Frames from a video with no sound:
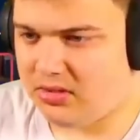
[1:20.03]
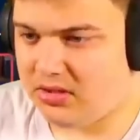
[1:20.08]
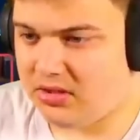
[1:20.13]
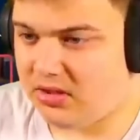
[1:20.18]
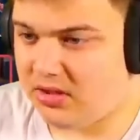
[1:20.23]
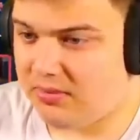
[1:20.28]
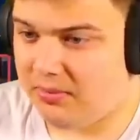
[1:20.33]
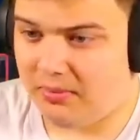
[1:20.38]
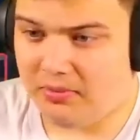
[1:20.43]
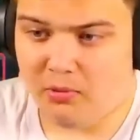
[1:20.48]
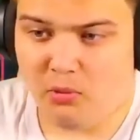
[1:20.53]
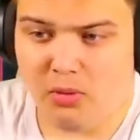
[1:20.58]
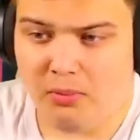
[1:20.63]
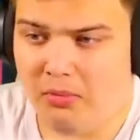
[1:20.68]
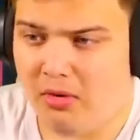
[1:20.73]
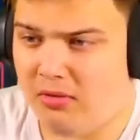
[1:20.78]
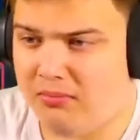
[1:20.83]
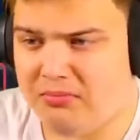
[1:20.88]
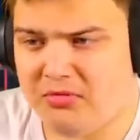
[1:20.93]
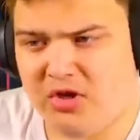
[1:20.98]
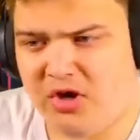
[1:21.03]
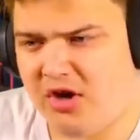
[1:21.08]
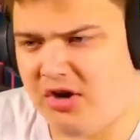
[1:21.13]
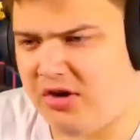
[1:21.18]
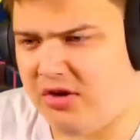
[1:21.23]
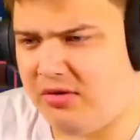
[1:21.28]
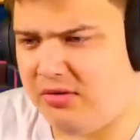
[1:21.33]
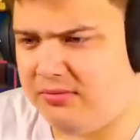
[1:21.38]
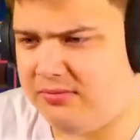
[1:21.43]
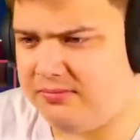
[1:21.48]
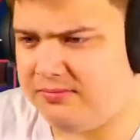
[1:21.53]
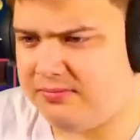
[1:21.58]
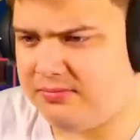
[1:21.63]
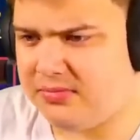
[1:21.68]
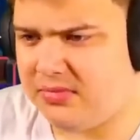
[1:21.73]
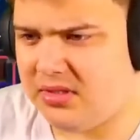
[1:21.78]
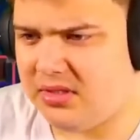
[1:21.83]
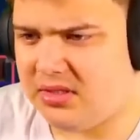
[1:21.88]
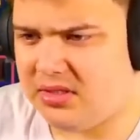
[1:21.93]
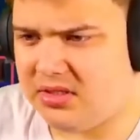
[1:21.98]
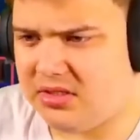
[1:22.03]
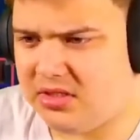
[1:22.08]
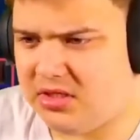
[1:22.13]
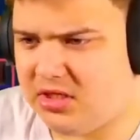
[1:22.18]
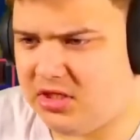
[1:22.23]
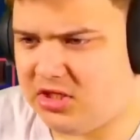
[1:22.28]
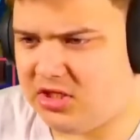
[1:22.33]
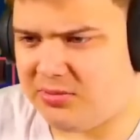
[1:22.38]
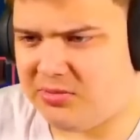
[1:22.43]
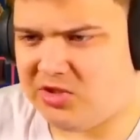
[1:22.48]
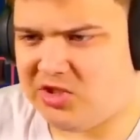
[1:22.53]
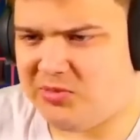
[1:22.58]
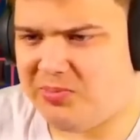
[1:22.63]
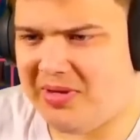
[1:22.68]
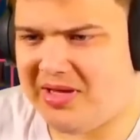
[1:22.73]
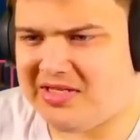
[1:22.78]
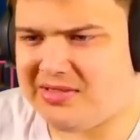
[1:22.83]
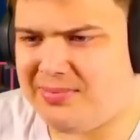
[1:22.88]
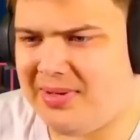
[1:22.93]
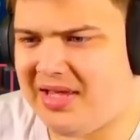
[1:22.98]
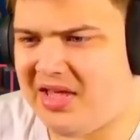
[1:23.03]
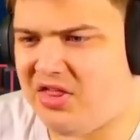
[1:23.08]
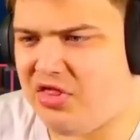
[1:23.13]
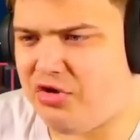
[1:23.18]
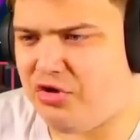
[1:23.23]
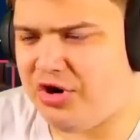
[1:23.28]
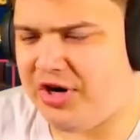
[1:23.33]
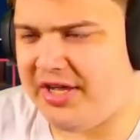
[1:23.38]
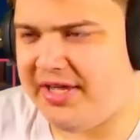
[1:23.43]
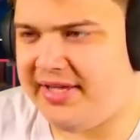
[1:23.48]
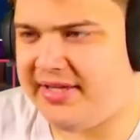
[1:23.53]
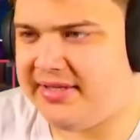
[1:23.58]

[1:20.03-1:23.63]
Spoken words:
Come on, one more. You gotta do it. So much space. Make it 3.